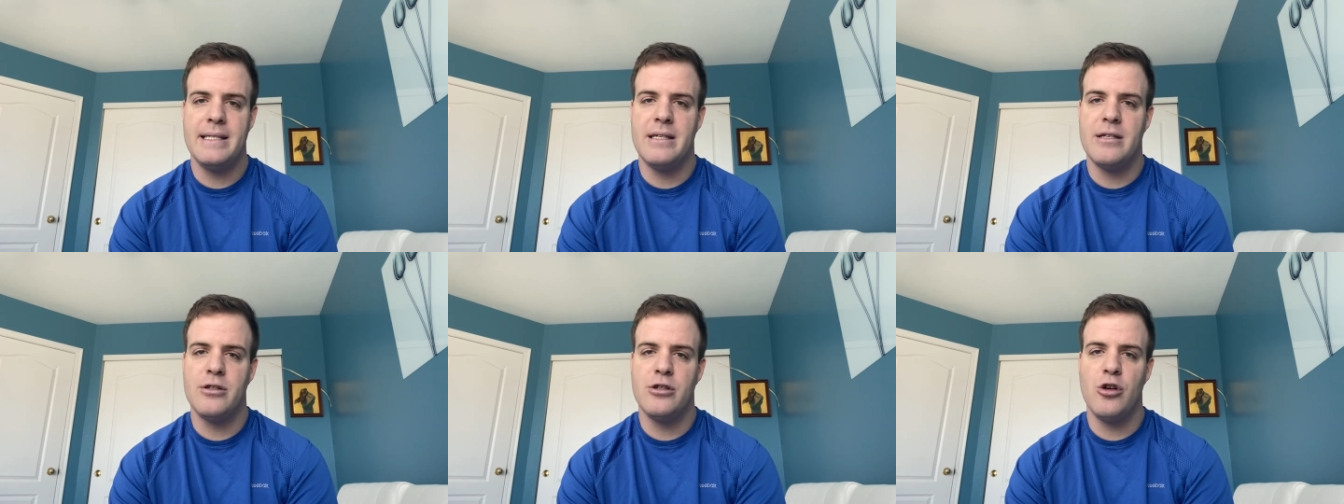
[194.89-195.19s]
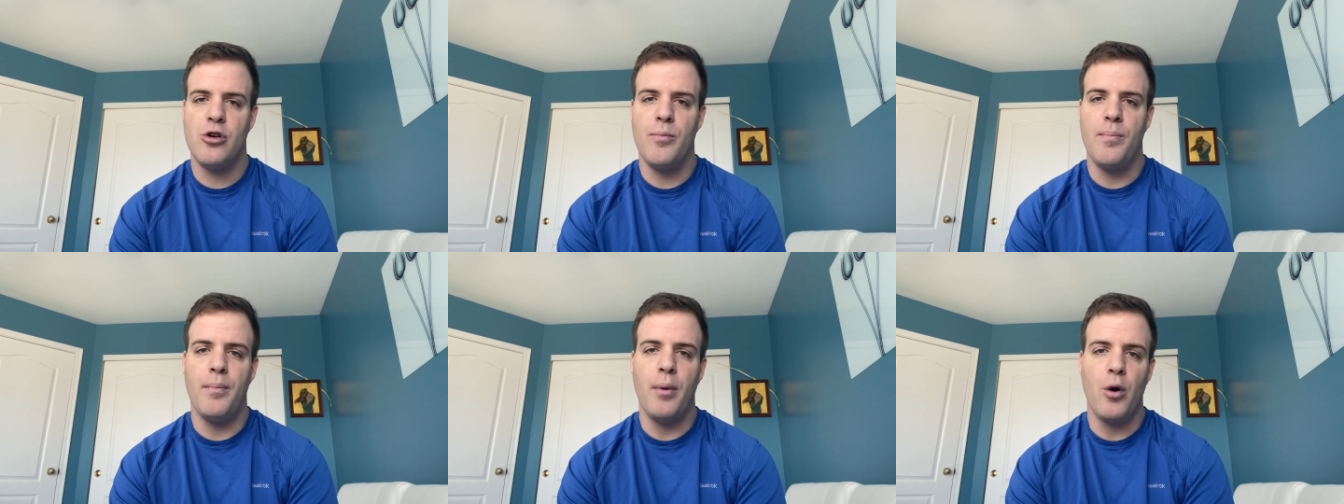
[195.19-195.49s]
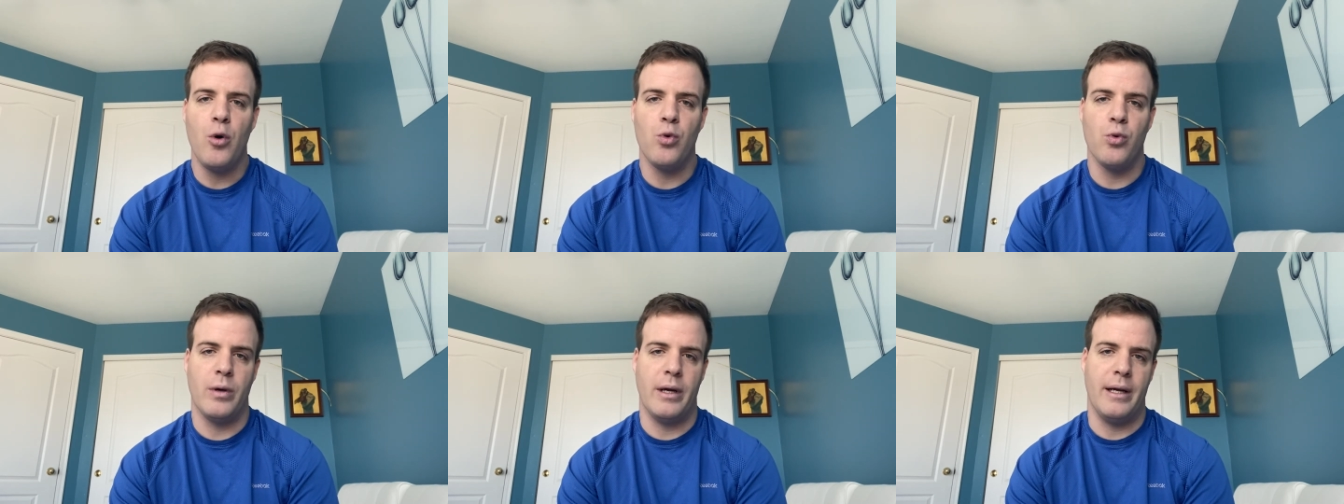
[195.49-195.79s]
is there's no
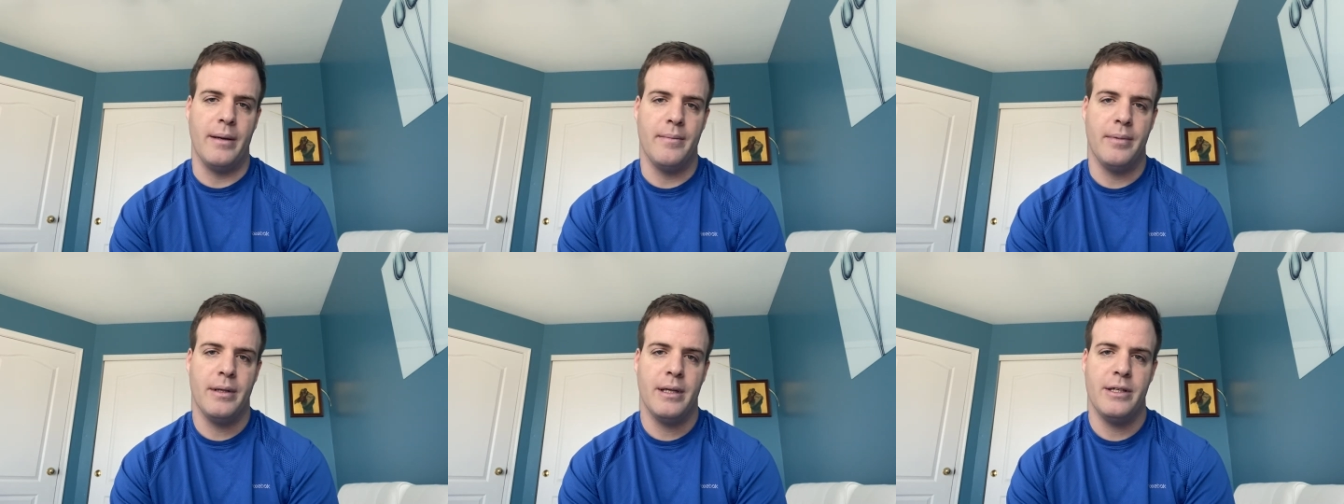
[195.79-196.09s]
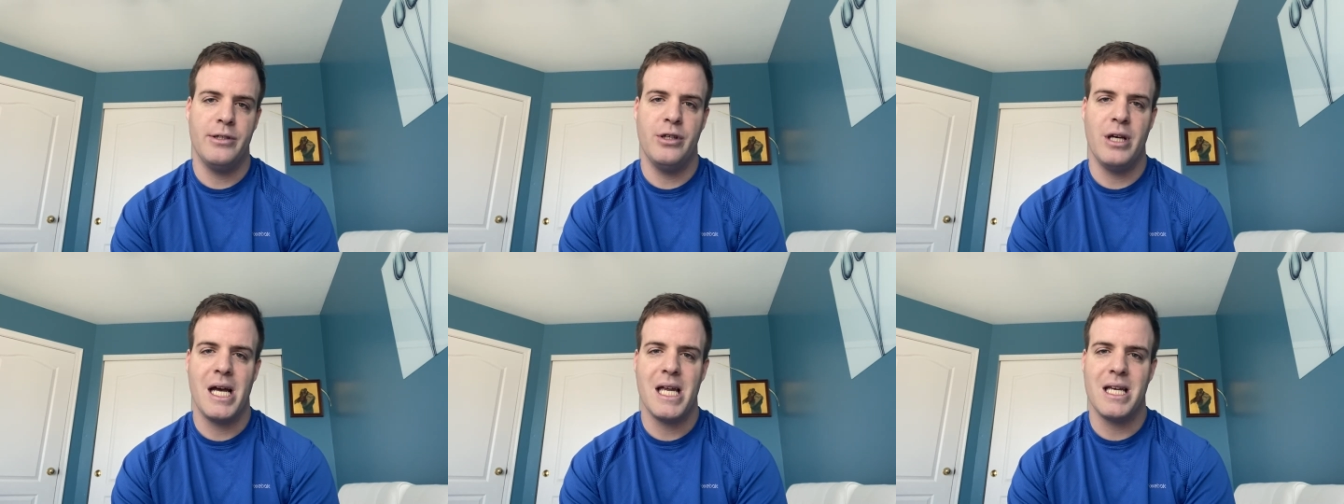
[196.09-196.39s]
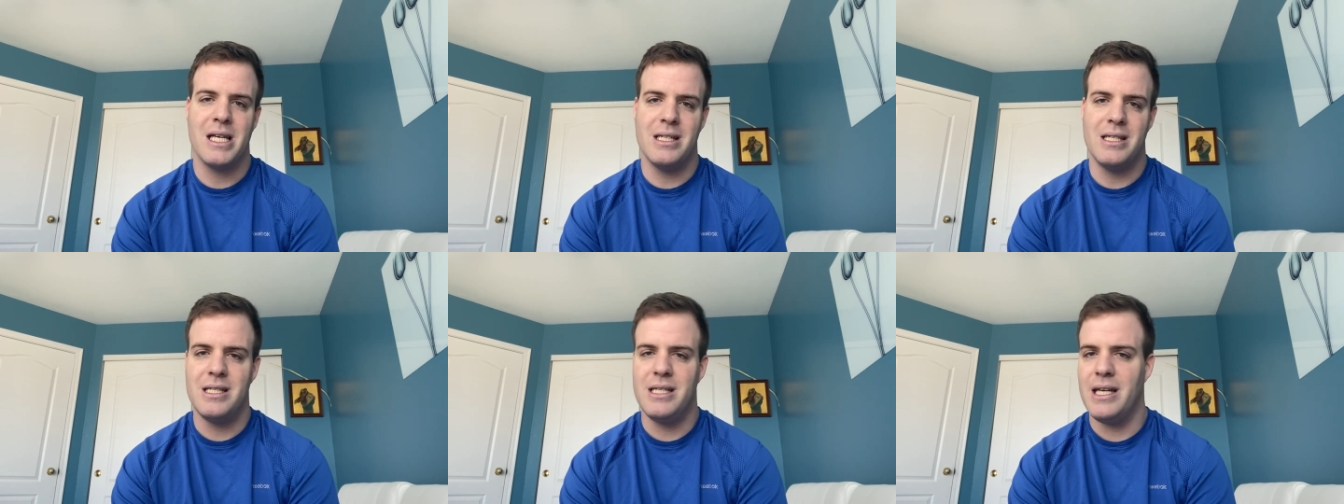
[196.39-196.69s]
boat ramp as you
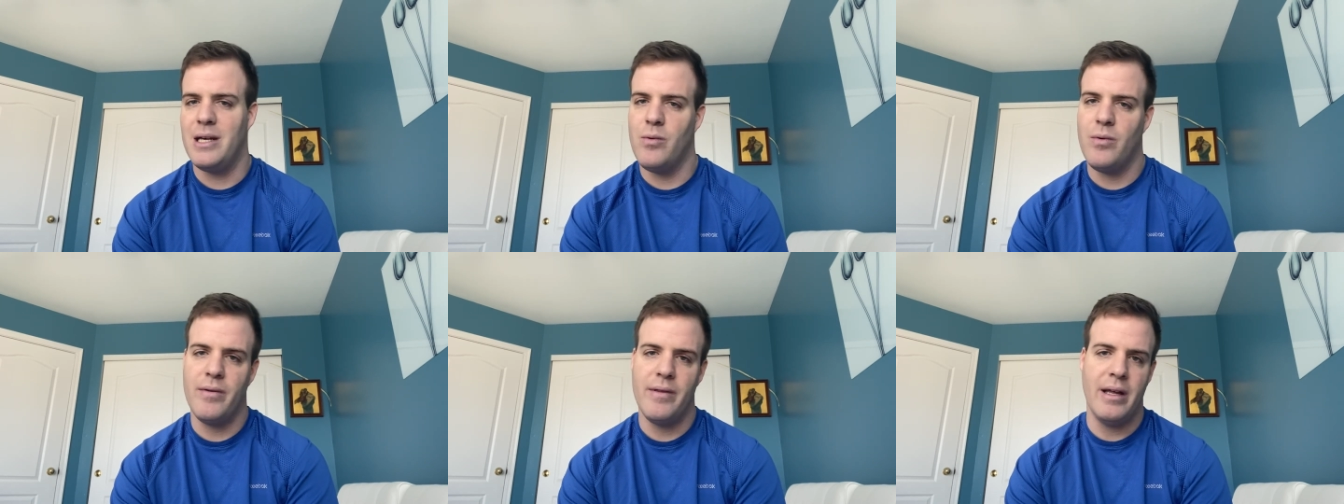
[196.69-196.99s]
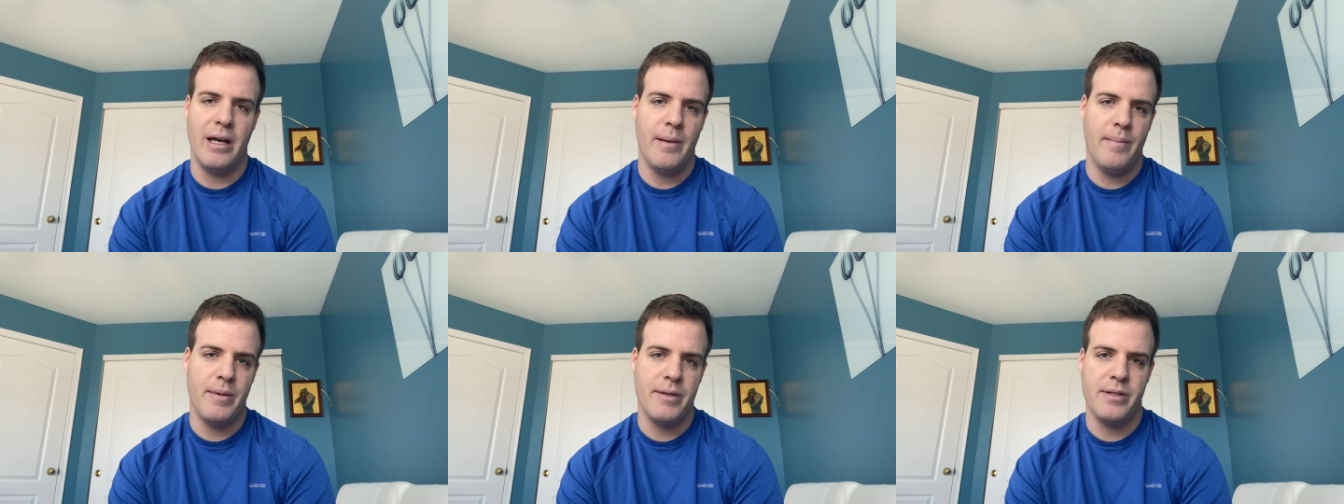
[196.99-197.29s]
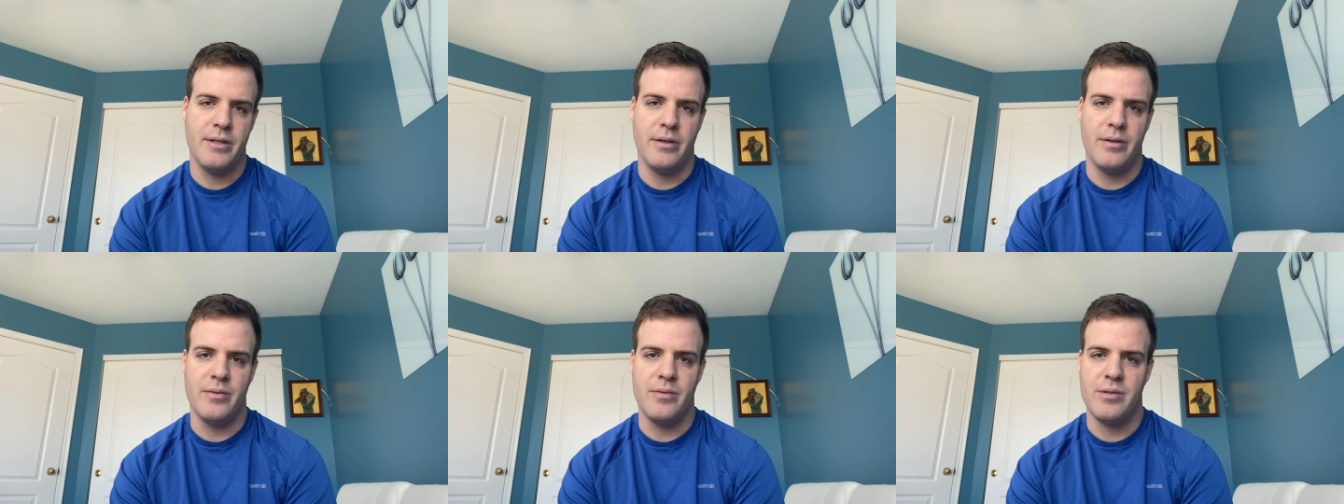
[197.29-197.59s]
guys could see in one
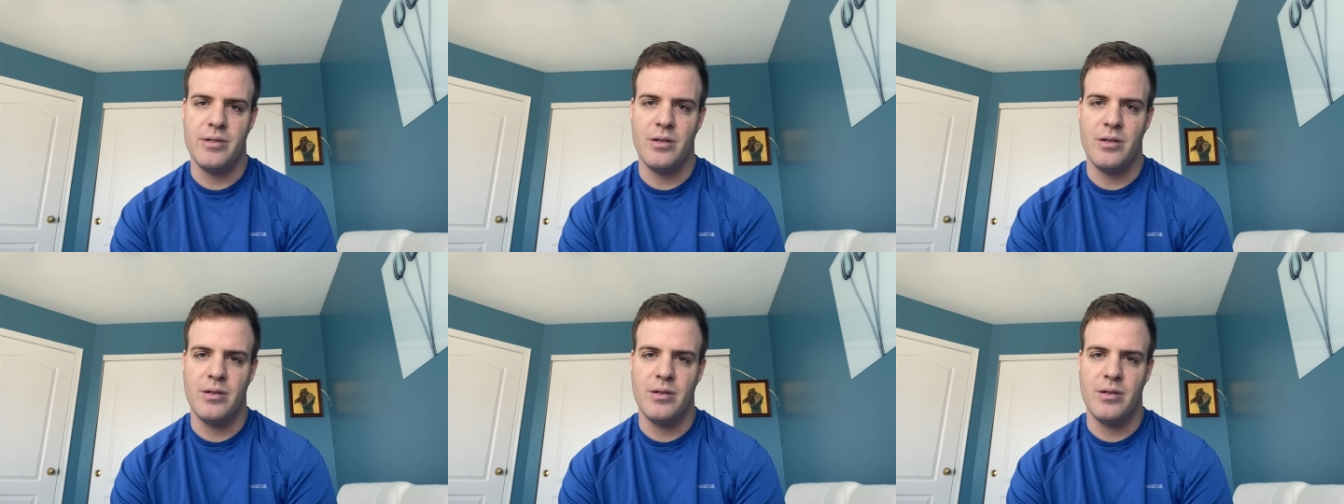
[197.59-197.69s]
episode.